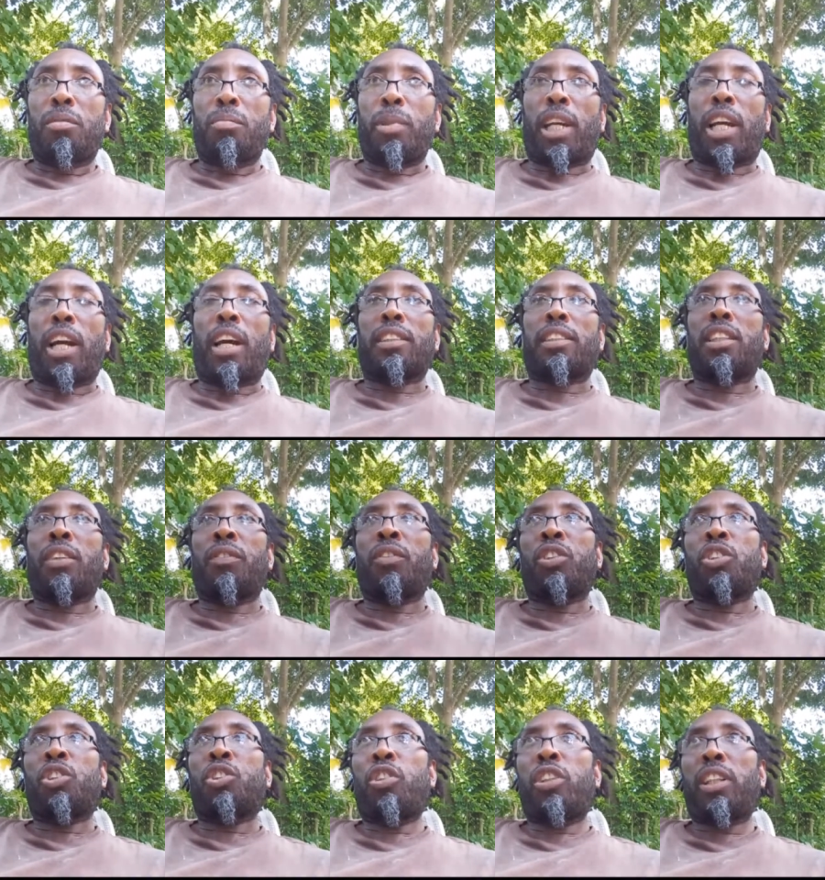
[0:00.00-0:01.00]
Because if
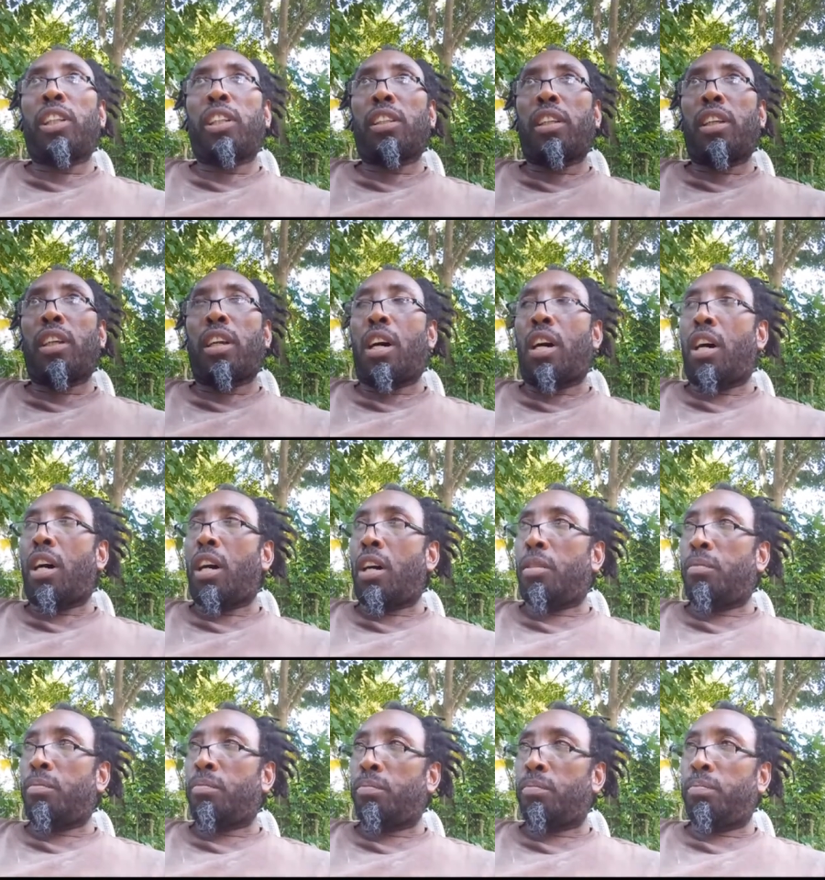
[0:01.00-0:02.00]
you drink the
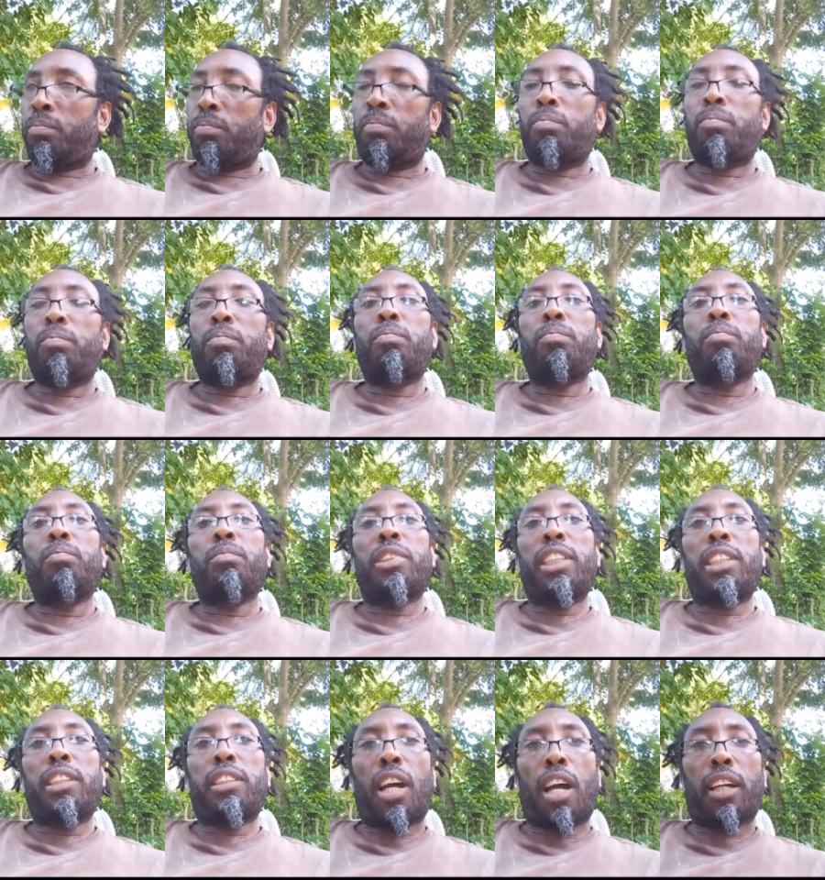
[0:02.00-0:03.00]
um
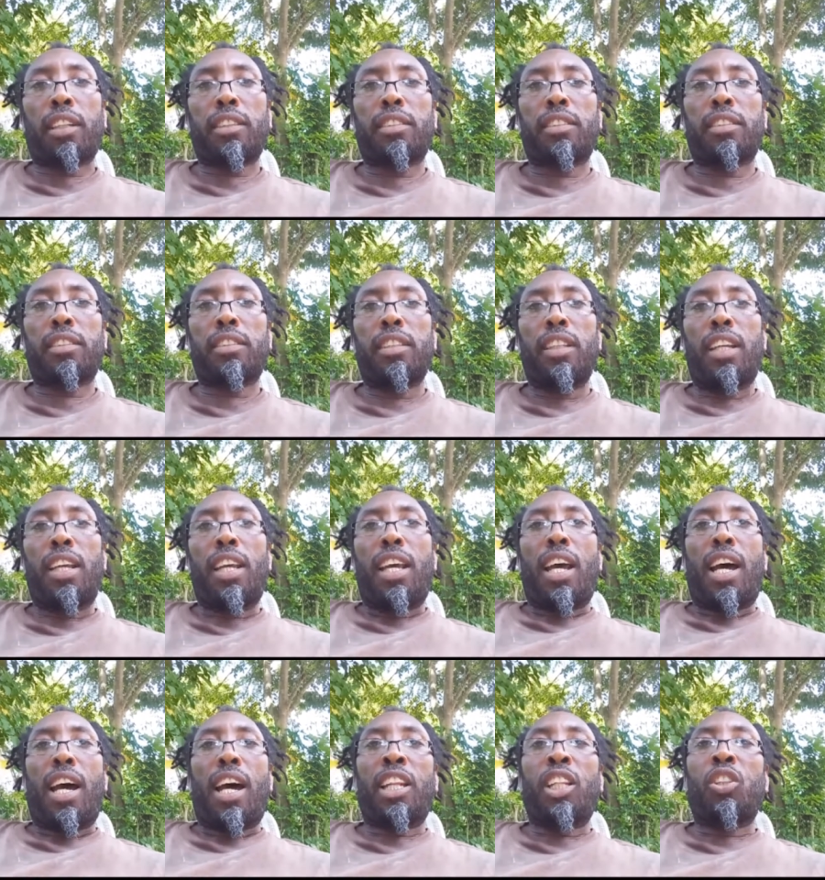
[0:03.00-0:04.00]
detox
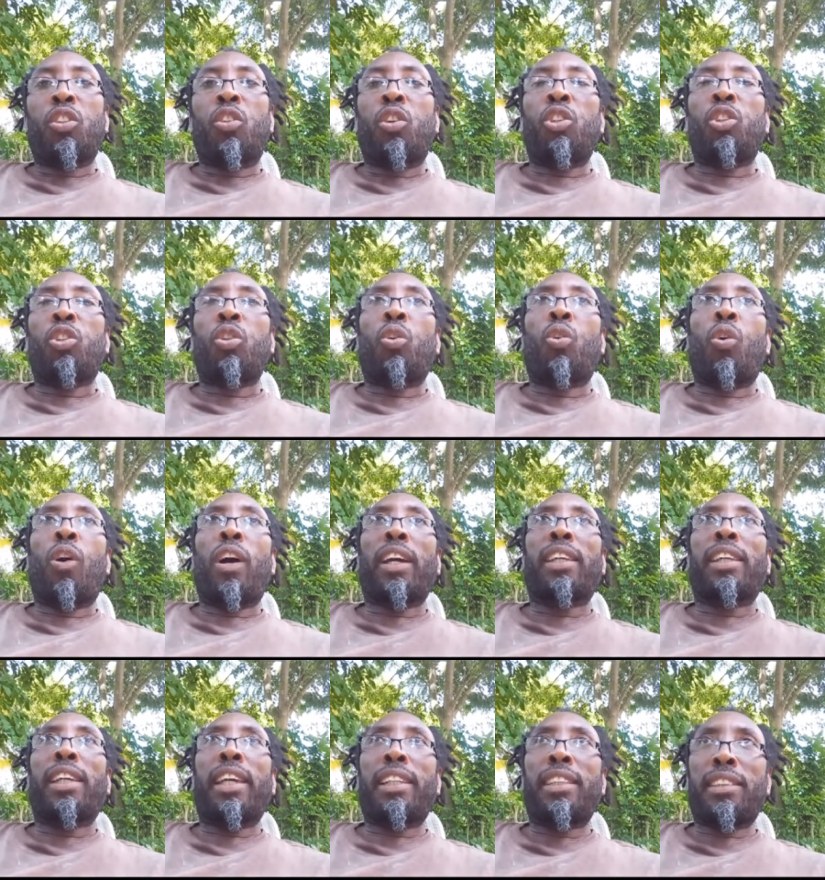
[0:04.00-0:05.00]
and it's going to go
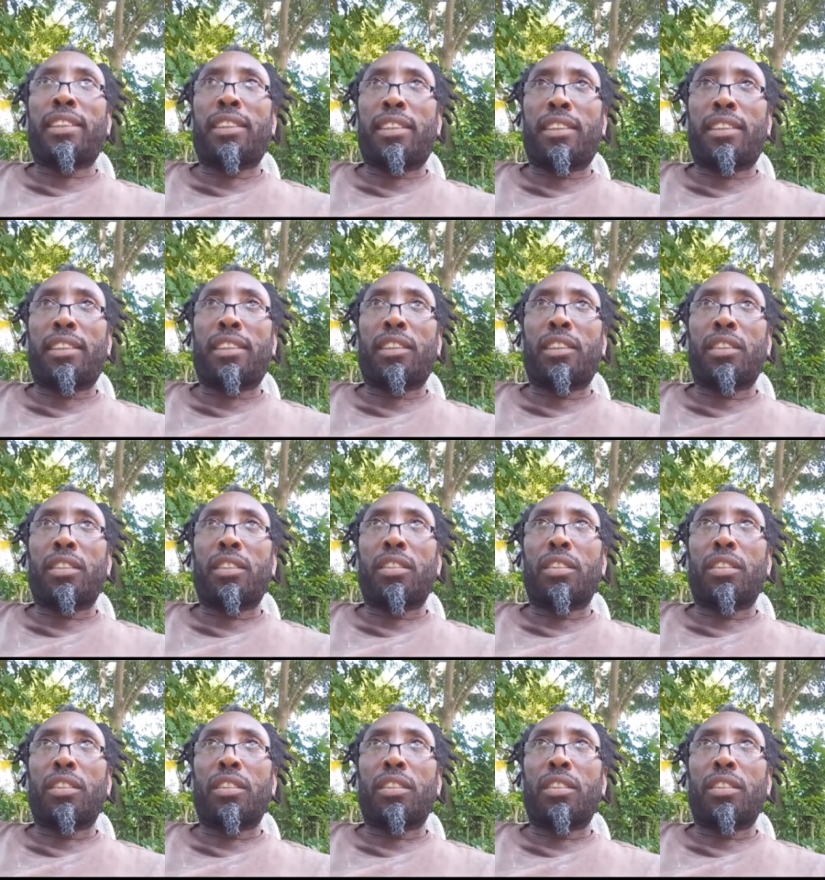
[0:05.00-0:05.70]
against